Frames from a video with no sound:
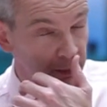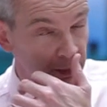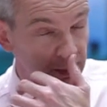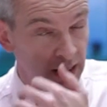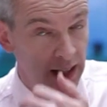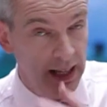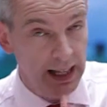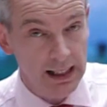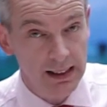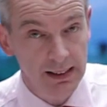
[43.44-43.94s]

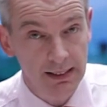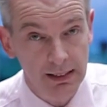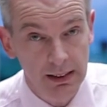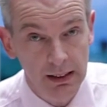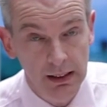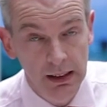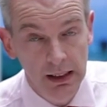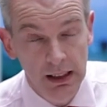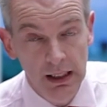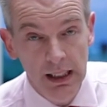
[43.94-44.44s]
And
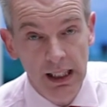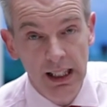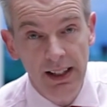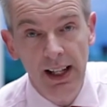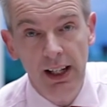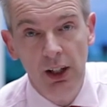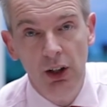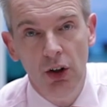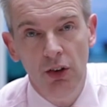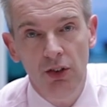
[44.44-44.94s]
in
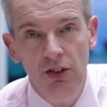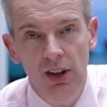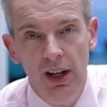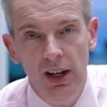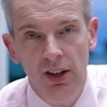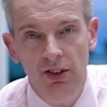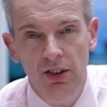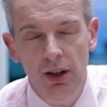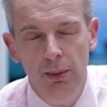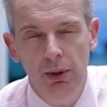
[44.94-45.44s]
that
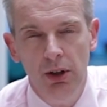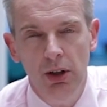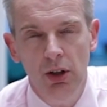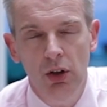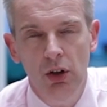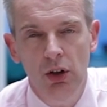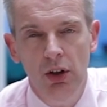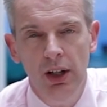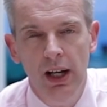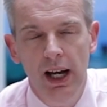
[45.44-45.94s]
context, I'm going to
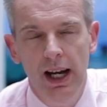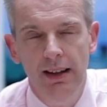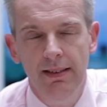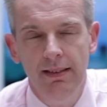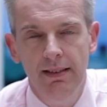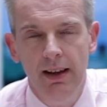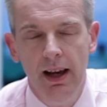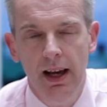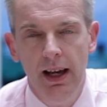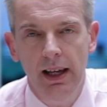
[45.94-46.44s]
look
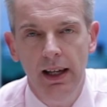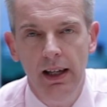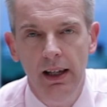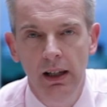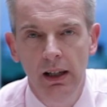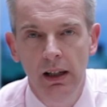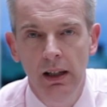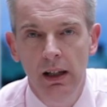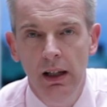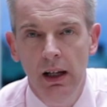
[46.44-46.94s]
at a,
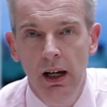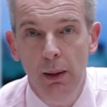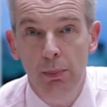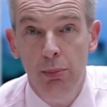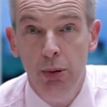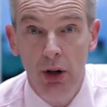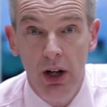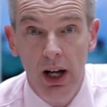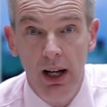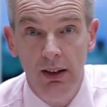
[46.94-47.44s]
a
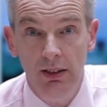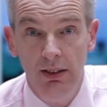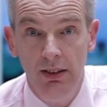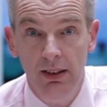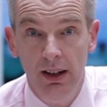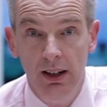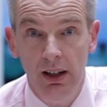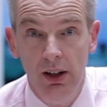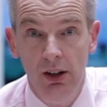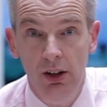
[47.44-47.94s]
product
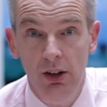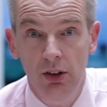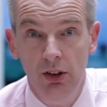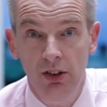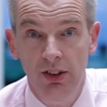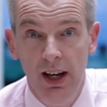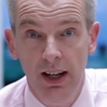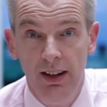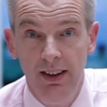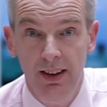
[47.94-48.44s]
that I
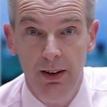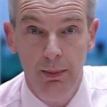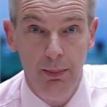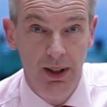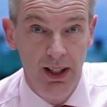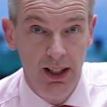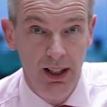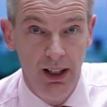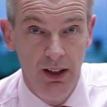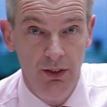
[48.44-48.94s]
looked at at the
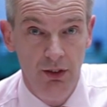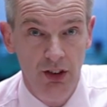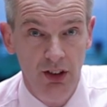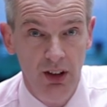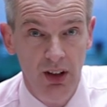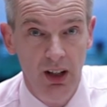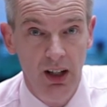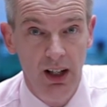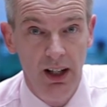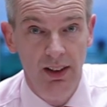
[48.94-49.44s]
beginning of
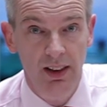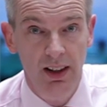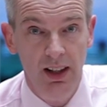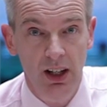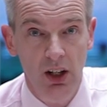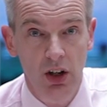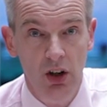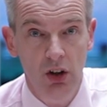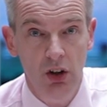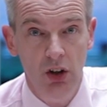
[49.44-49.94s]
July, the
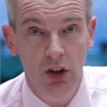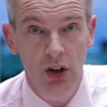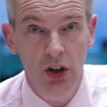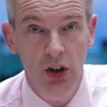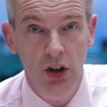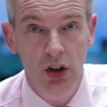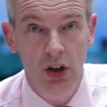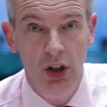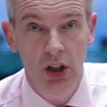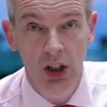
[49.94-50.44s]
Hong
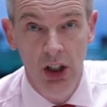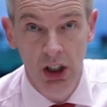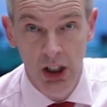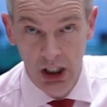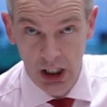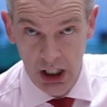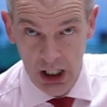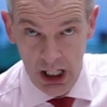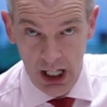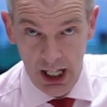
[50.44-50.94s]
Kong
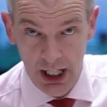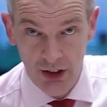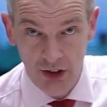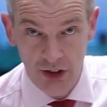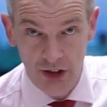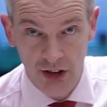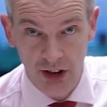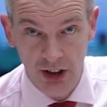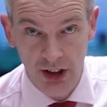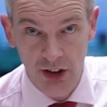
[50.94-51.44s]

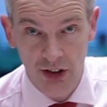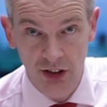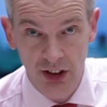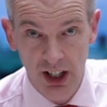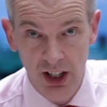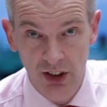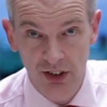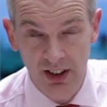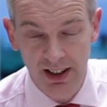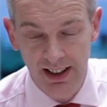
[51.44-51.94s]
H China
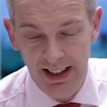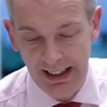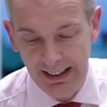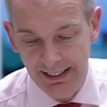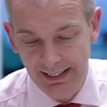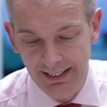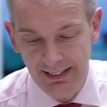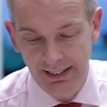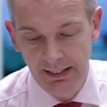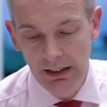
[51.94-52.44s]
Shares
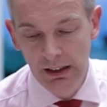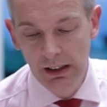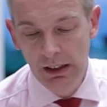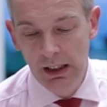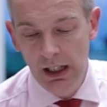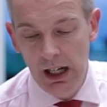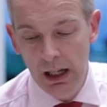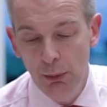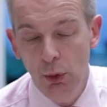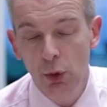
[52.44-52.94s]
Index.
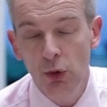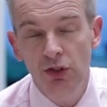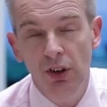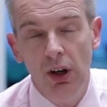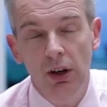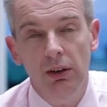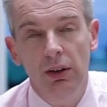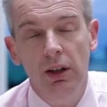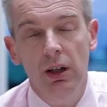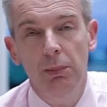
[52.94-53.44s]
I'm
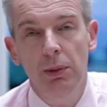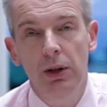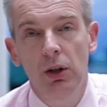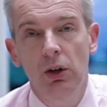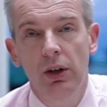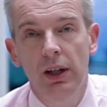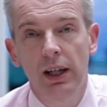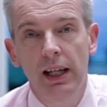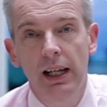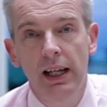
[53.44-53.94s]
also going to be
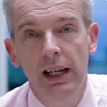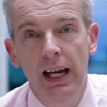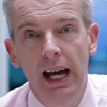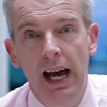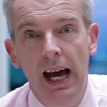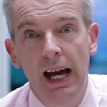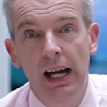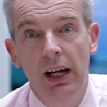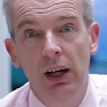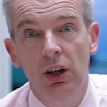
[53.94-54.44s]
looking
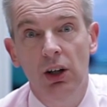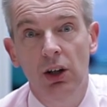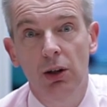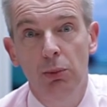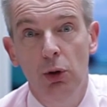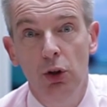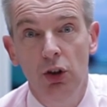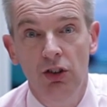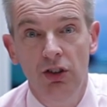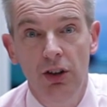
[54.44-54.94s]
at
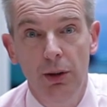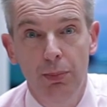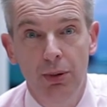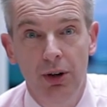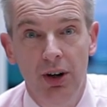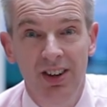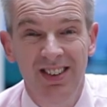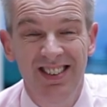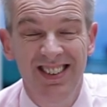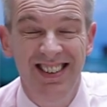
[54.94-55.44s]
commodity
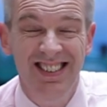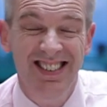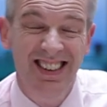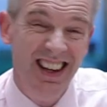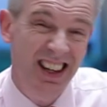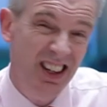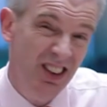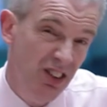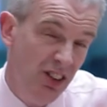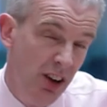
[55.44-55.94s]
prices
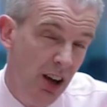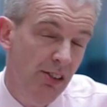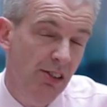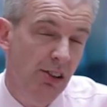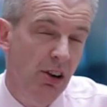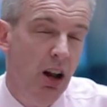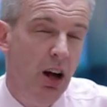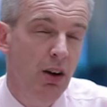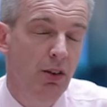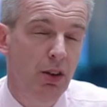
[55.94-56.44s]
in
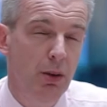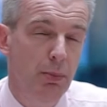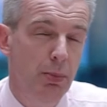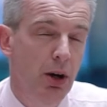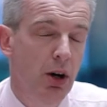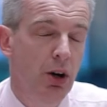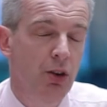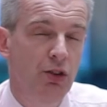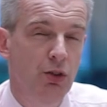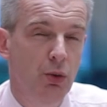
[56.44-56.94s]
general over the
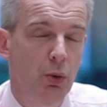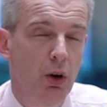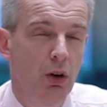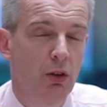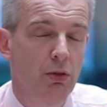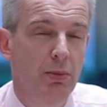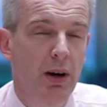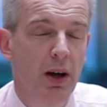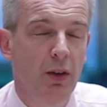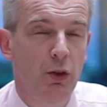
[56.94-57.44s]
past
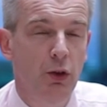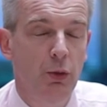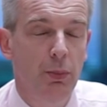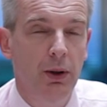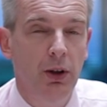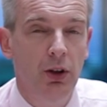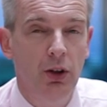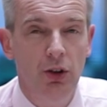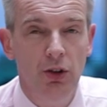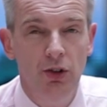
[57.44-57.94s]
12 months
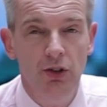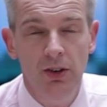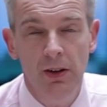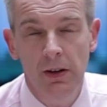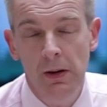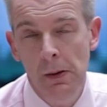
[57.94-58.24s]
because